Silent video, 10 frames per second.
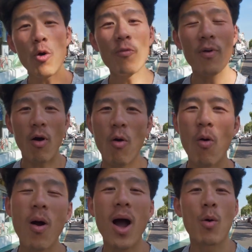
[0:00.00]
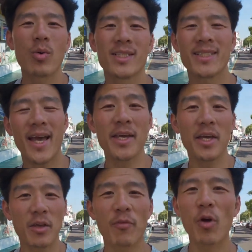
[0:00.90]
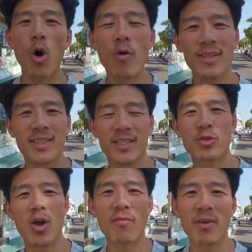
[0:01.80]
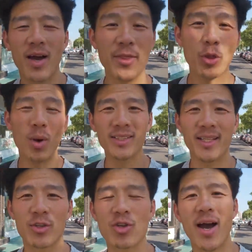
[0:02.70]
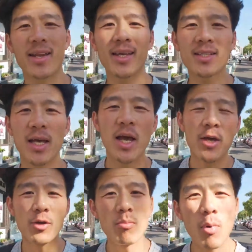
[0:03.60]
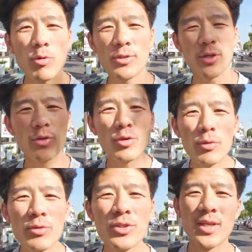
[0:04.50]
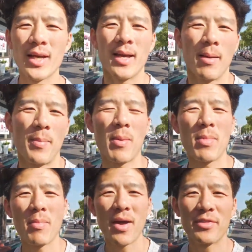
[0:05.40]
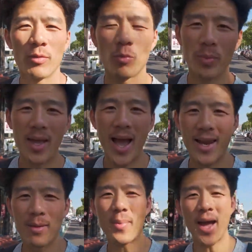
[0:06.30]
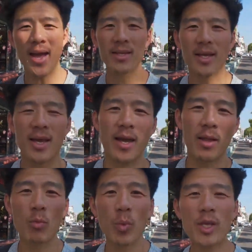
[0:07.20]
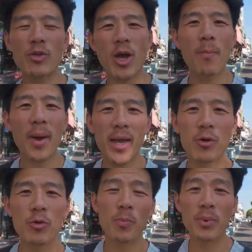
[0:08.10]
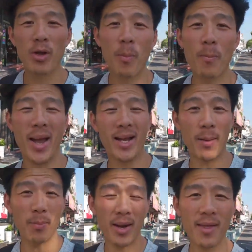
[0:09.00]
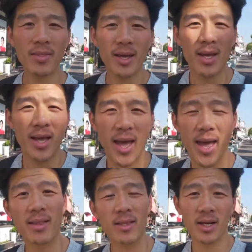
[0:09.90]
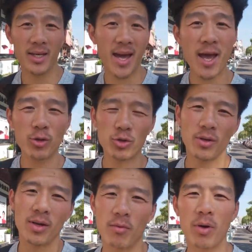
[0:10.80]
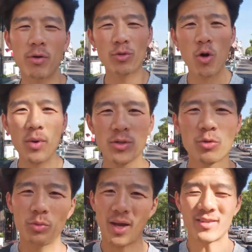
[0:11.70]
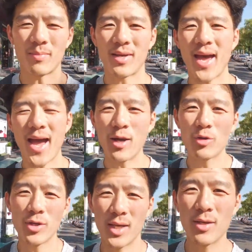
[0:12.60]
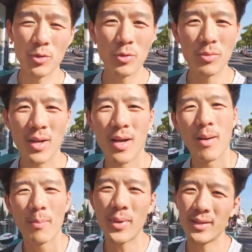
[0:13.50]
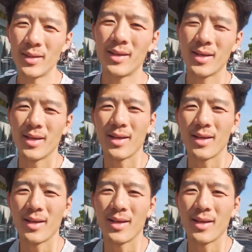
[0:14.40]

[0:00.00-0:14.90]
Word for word: Overall, I would say if you're overseas traveler and don't understand Chinese, your most used payment method will be Alipay and WeChat Pay could be your backup plan. And cash, well, it's always good to have some cash in you, but